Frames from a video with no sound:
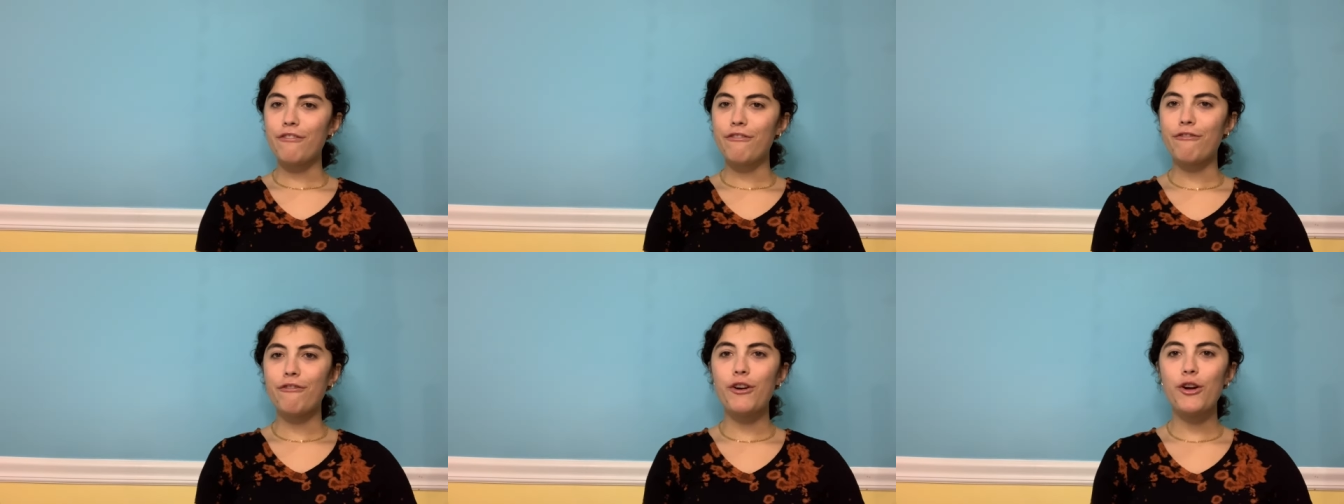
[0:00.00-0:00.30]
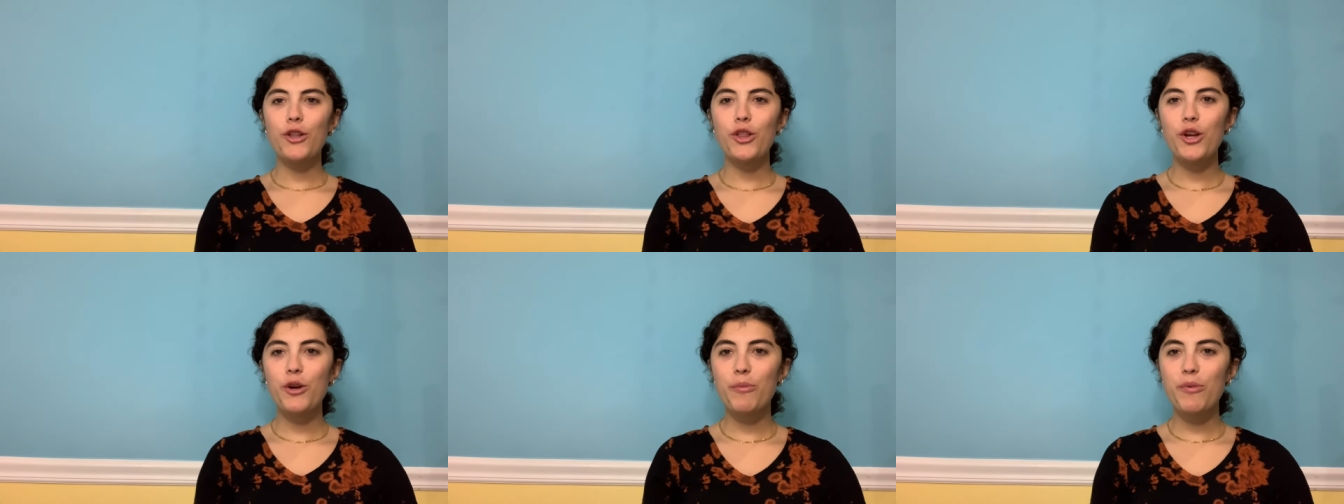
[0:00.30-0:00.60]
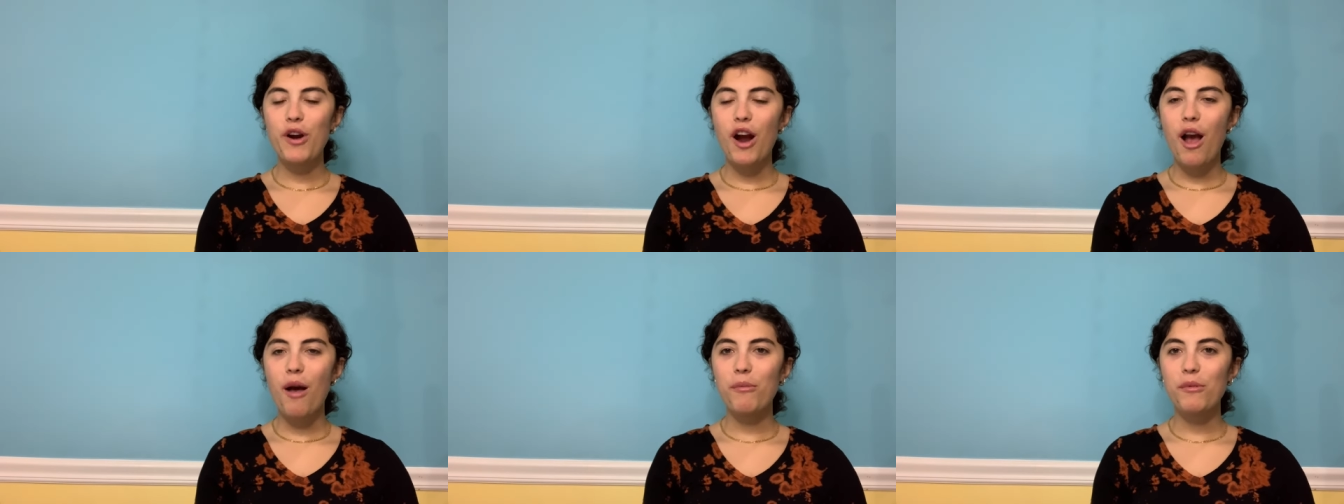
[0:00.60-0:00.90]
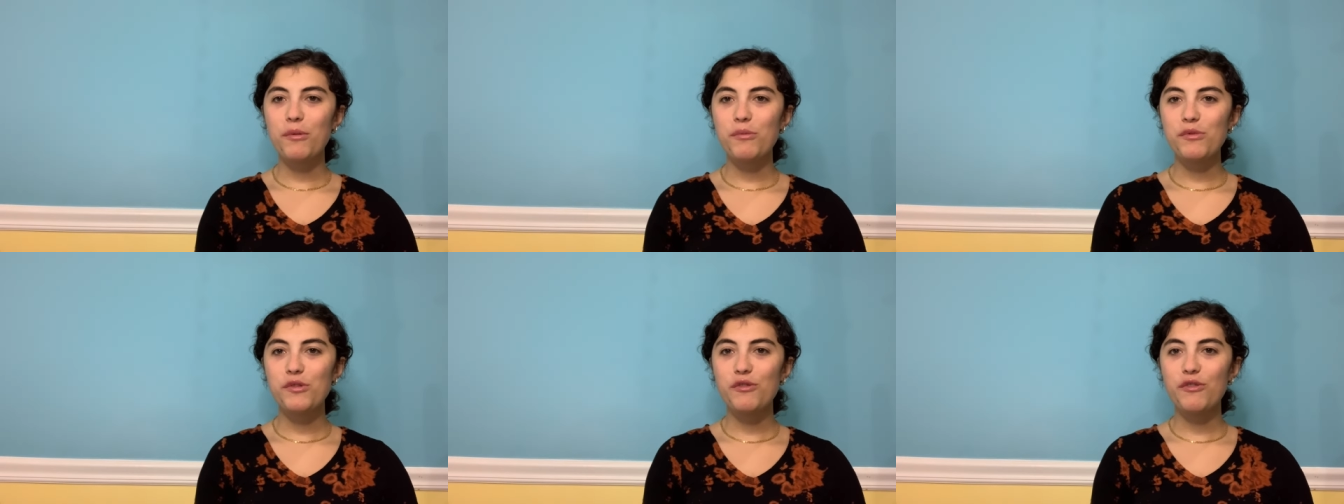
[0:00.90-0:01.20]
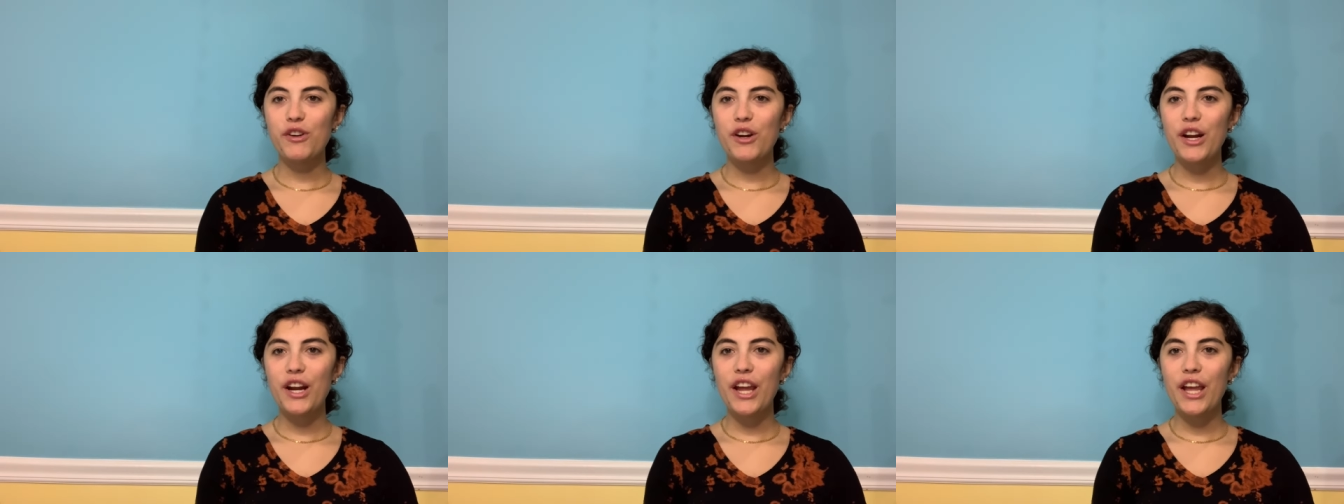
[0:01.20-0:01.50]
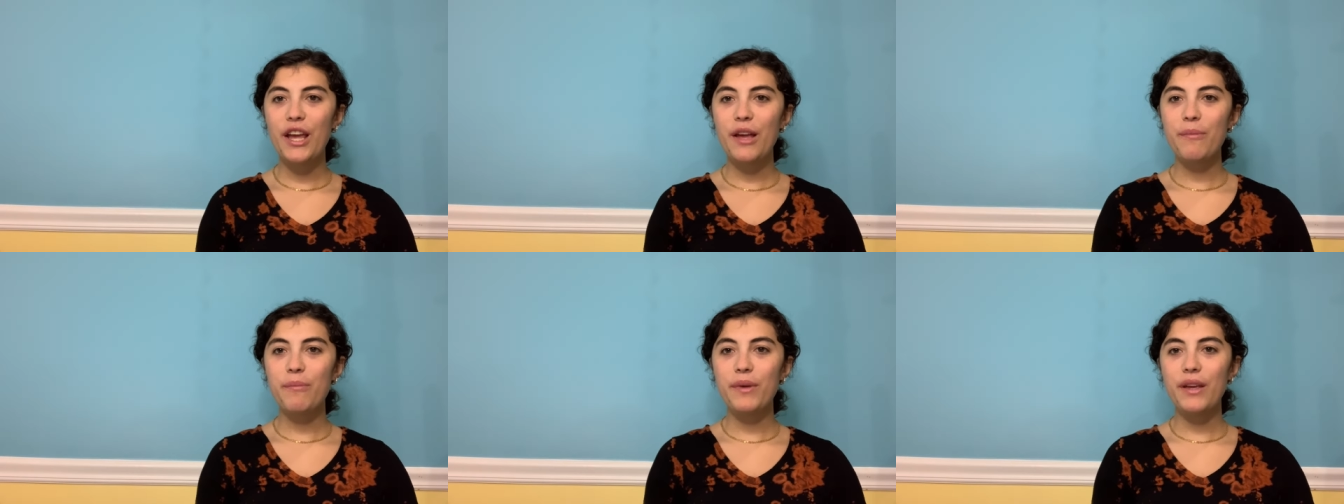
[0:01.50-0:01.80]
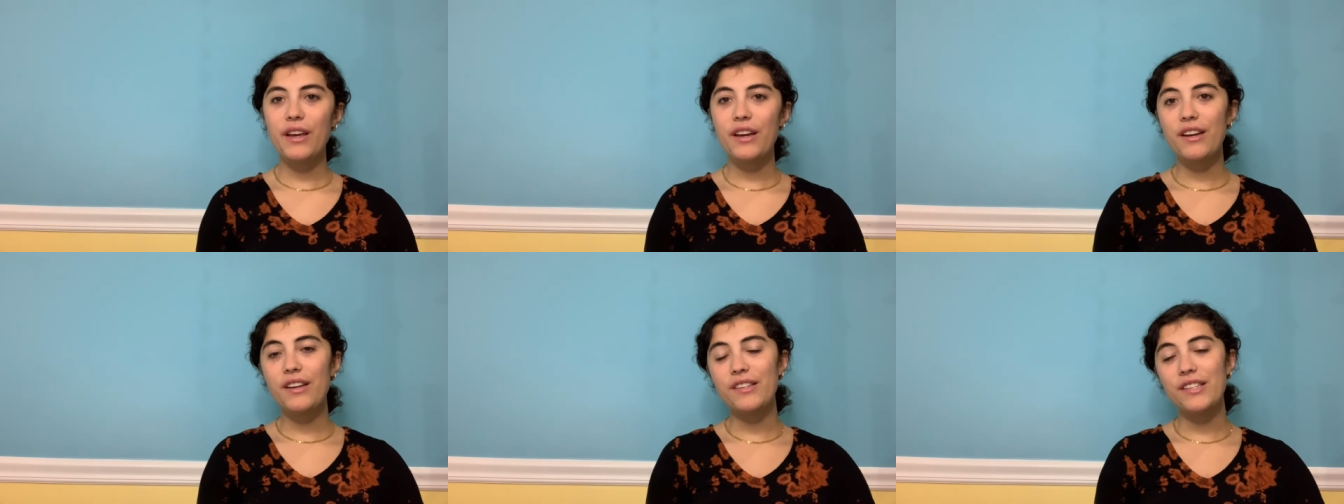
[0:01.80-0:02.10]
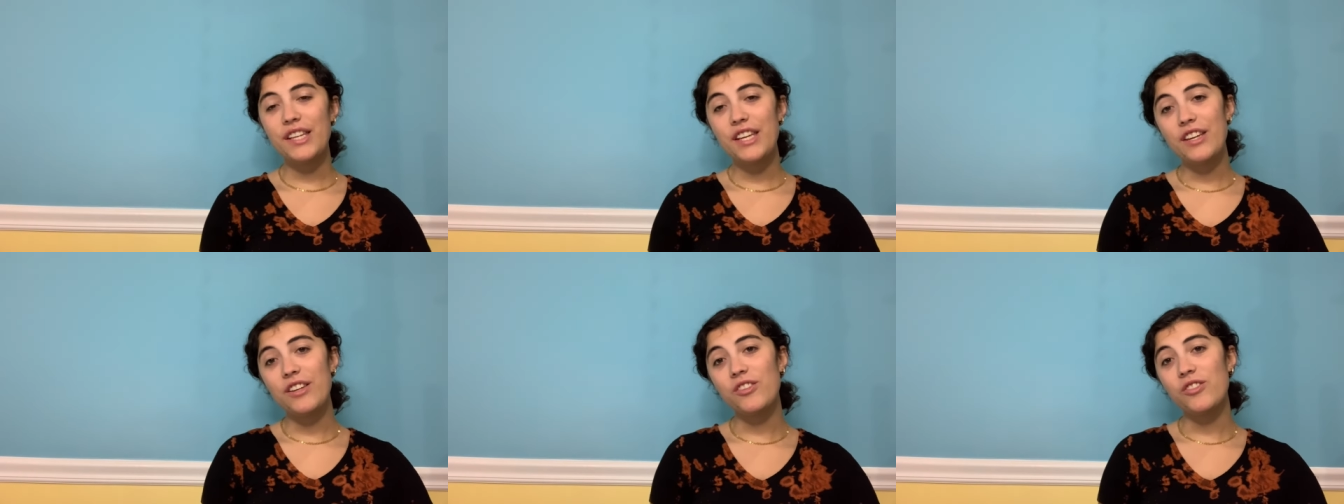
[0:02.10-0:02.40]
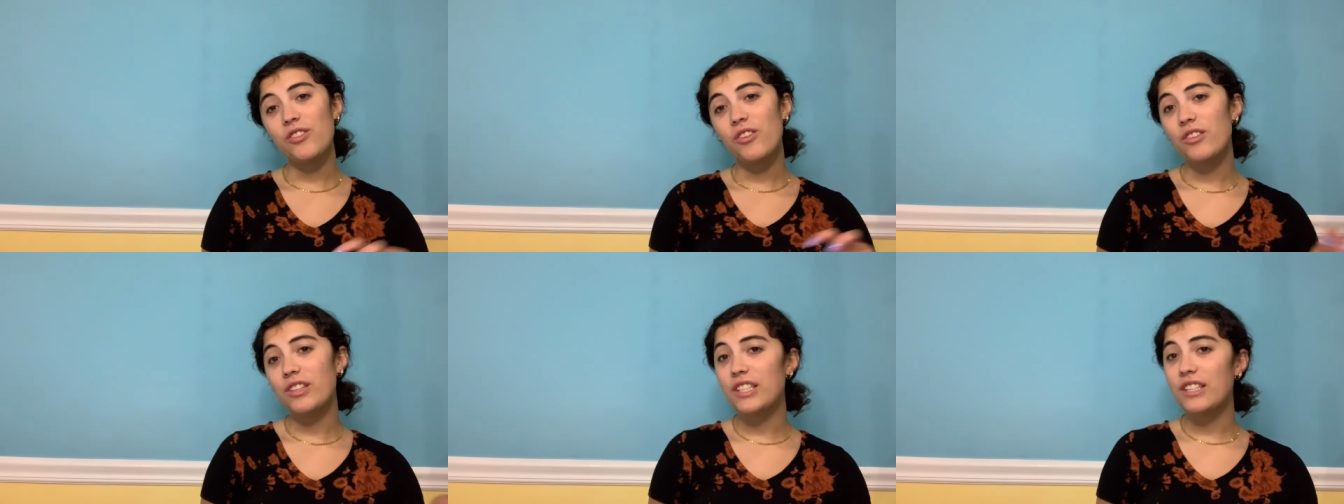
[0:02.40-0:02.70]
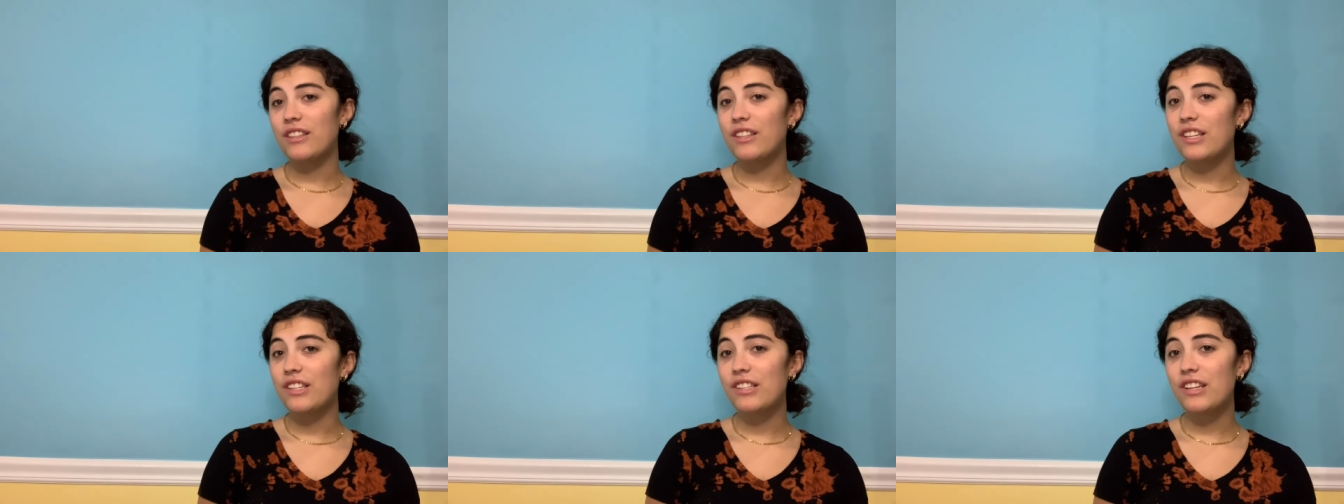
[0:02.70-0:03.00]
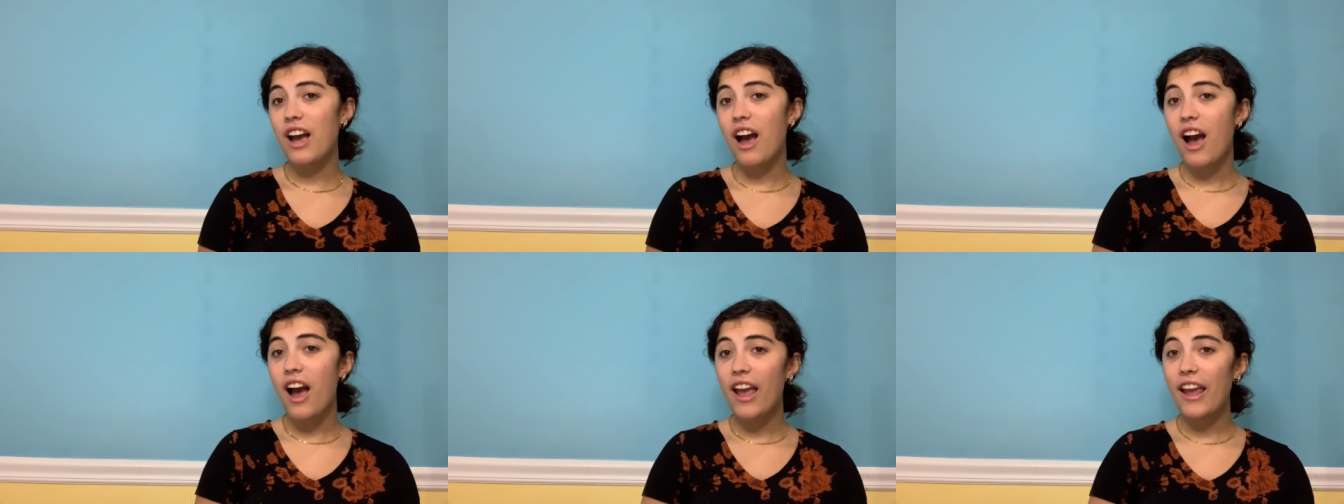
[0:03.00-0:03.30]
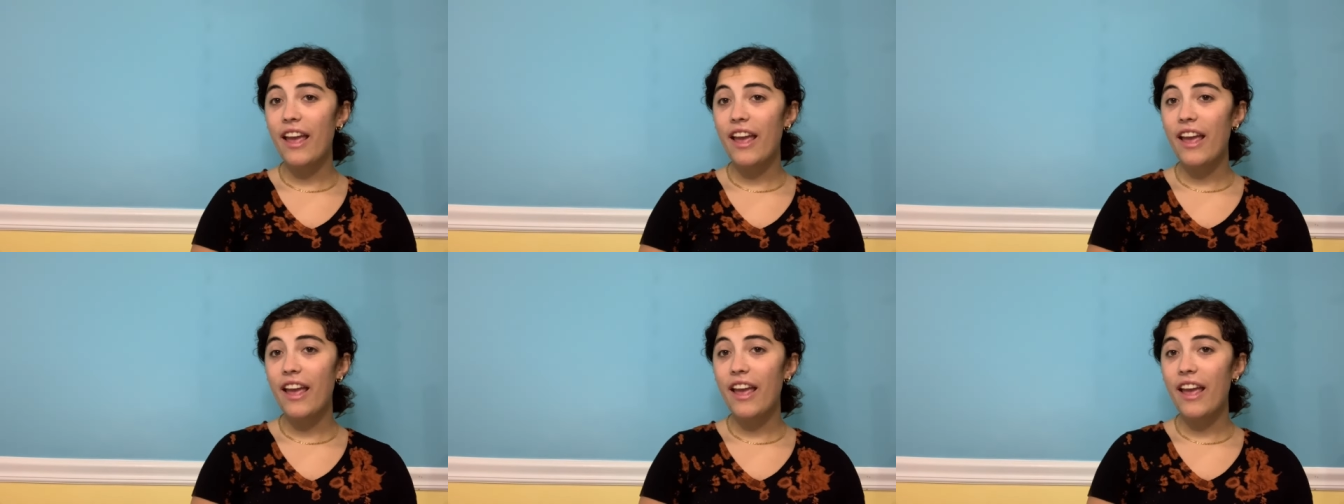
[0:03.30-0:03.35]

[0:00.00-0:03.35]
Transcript: further problems for him because he assaulted this guy,